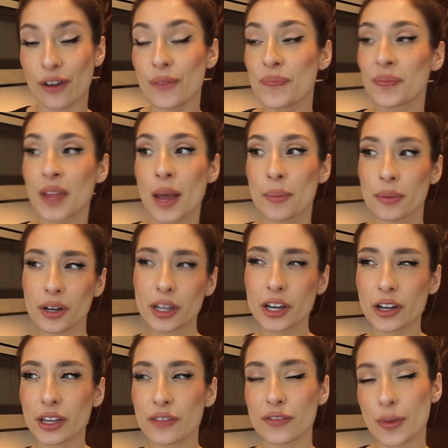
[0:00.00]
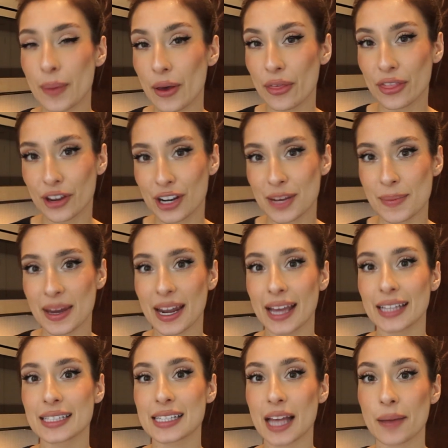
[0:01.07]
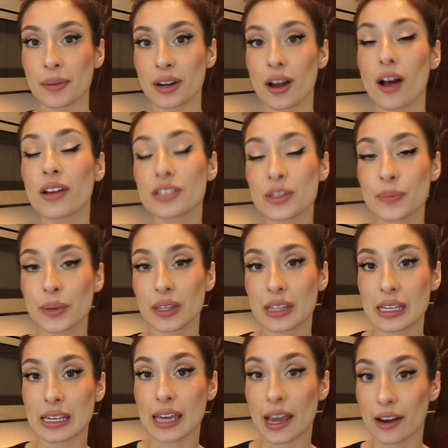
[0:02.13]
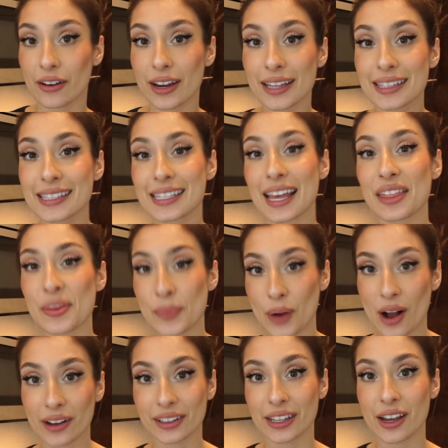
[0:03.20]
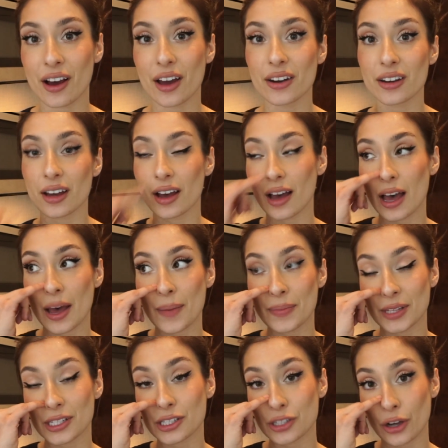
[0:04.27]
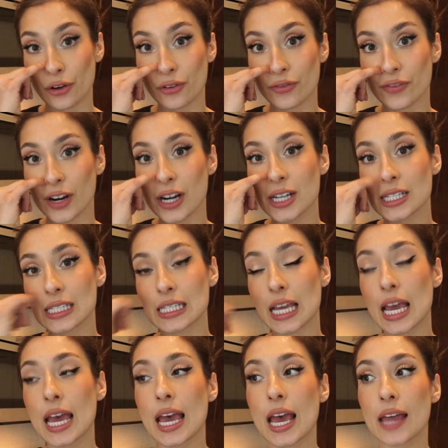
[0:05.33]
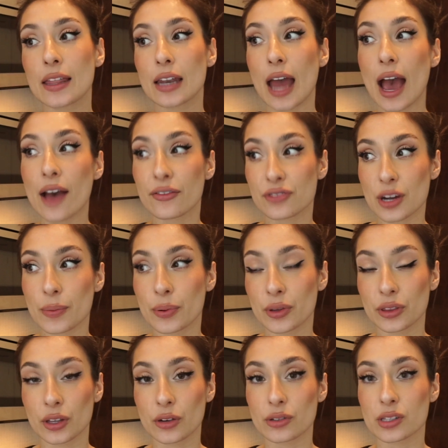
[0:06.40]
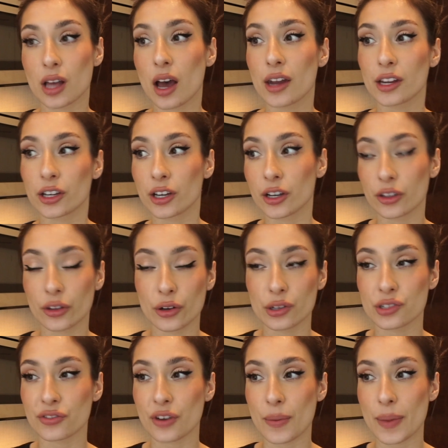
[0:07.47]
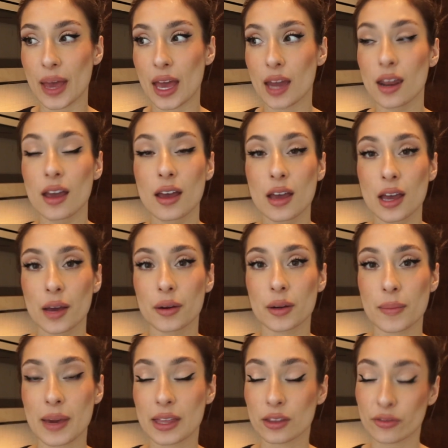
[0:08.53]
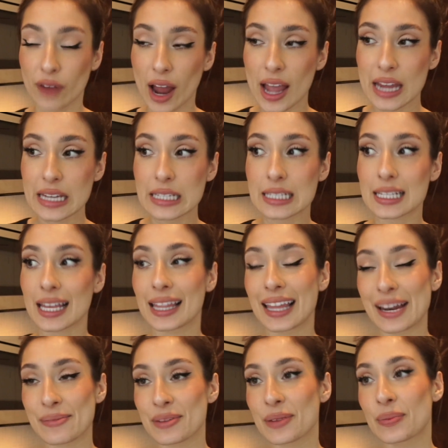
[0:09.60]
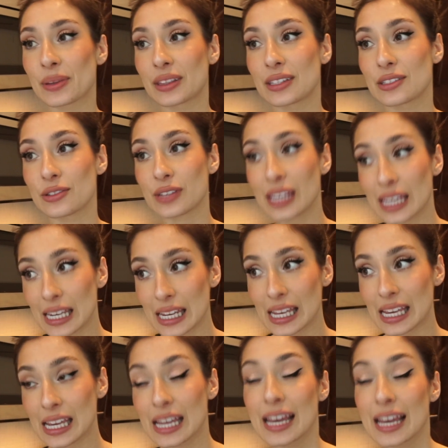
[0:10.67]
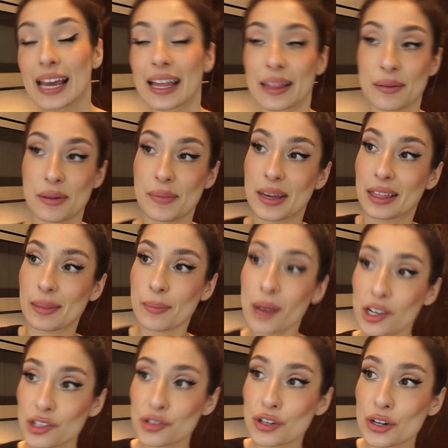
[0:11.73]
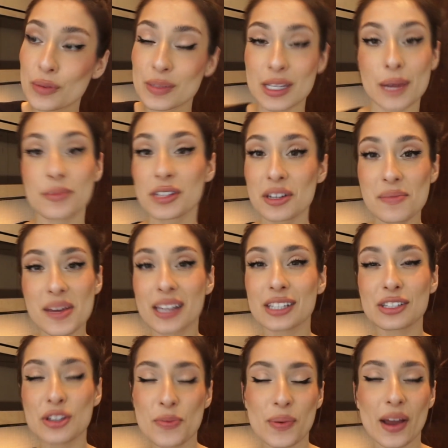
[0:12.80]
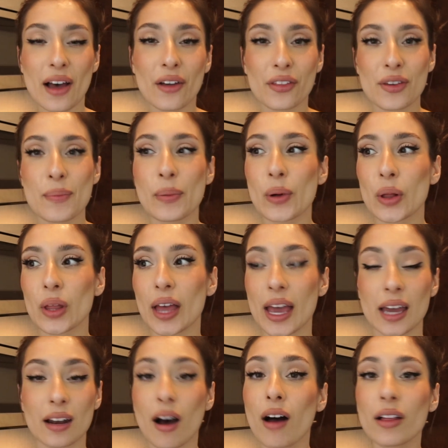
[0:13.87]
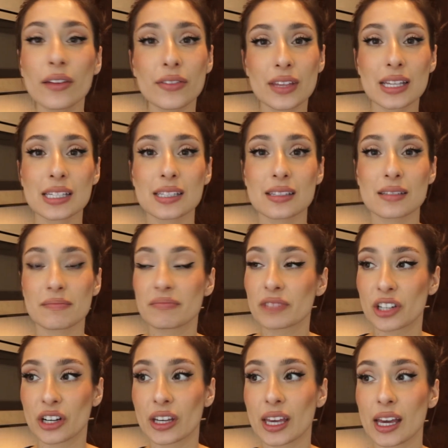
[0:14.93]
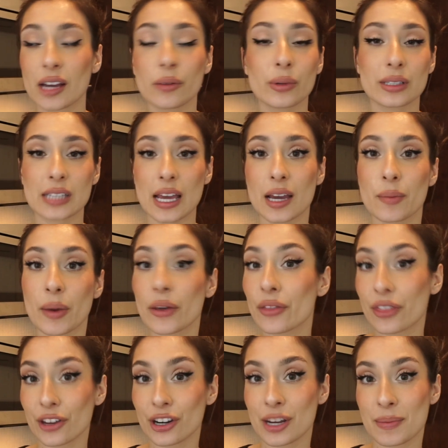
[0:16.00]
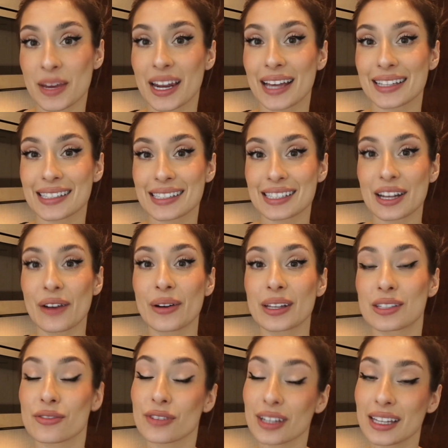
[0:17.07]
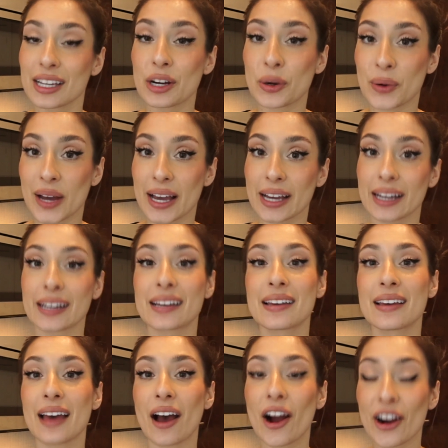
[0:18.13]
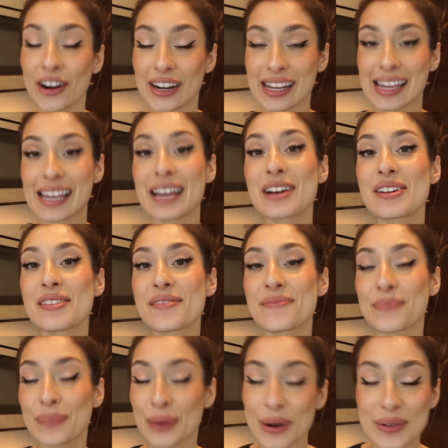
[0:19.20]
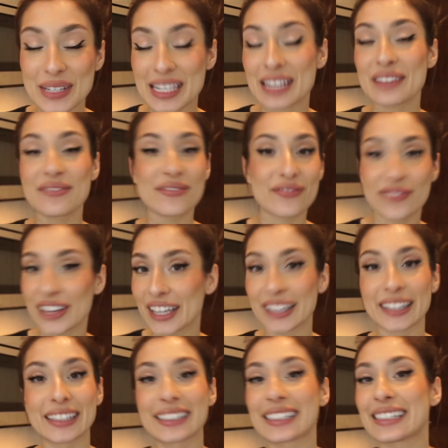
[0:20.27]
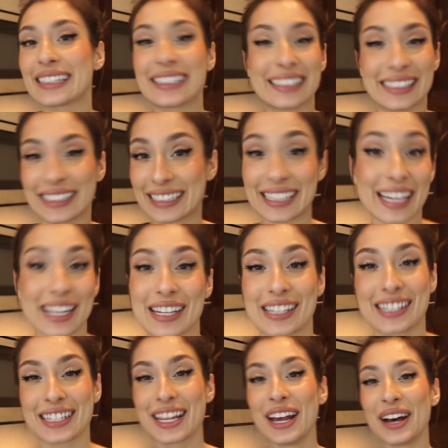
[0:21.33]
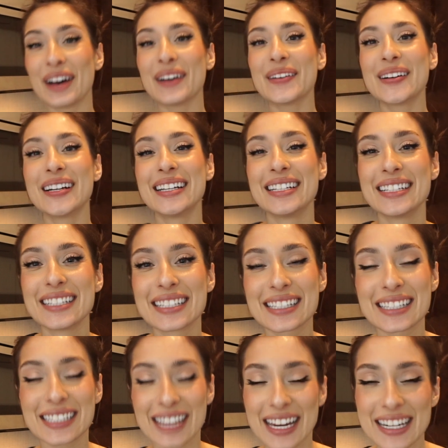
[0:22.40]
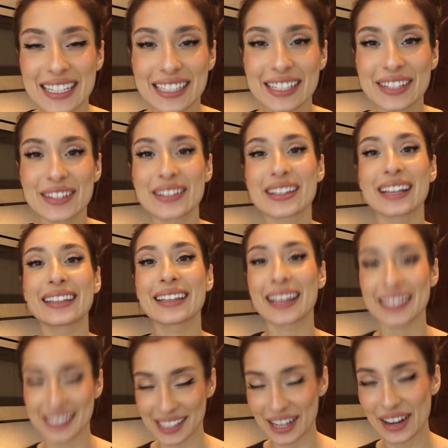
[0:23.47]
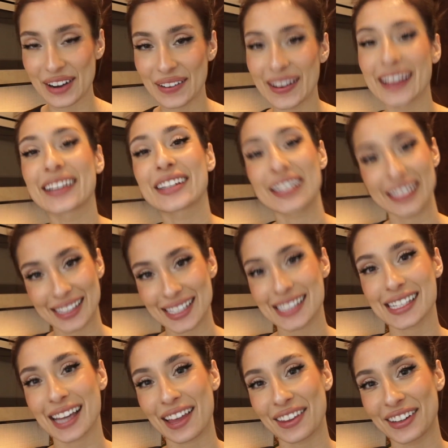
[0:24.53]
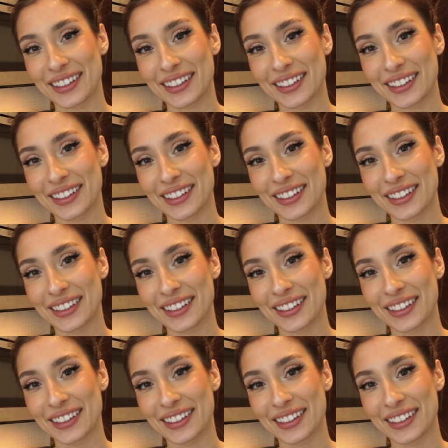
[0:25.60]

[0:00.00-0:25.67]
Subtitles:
I'm gonna cook it for about 30 minutes. I'm gonna also put the carrots and the broccoli on the stove first. And then after I put those on and cook those for a bit, I'm gonna make the rice, and then I'm gonna put the zucchini, and then I'm gonna make the mushrooms, and I'm just gonna make a super healthy bowl, and all of this cooking will take about 30 minutes. So it's really quick, hearty, protein-filled dish. So stay tuned, let's go and cook this together.